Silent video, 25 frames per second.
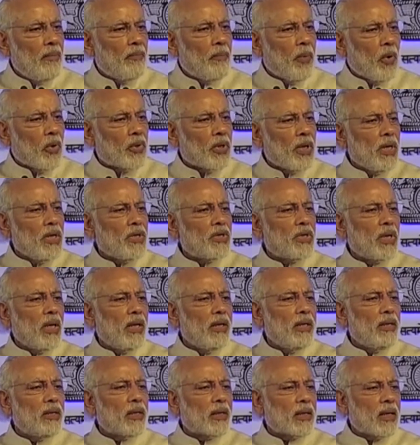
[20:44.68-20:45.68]
potential
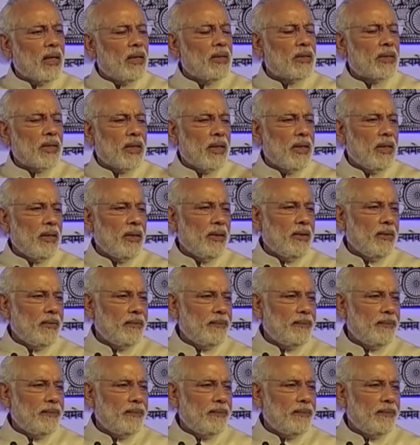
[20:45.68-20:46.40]
in the country,